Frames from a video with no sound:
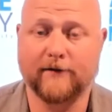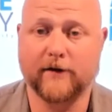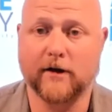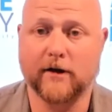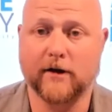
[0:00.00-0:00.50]

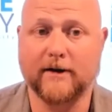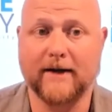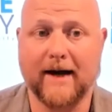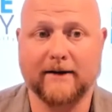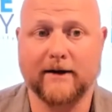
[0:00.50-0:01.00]
if an
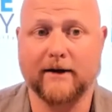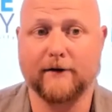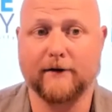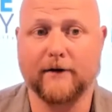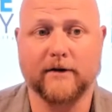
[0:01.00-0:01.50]
attorney's asking a
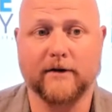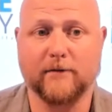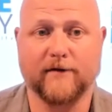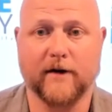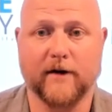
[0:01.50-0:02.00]
real estate
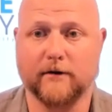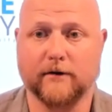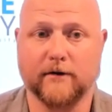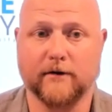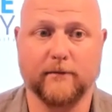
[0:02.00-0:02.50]

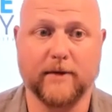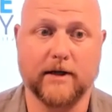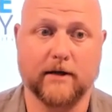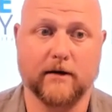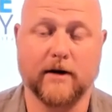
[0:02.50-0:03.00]
professional to
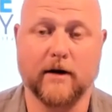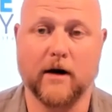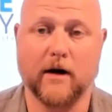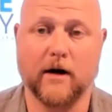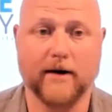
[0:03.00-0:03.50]
speak to
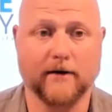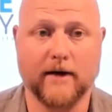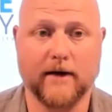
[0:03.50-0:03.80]
their audience,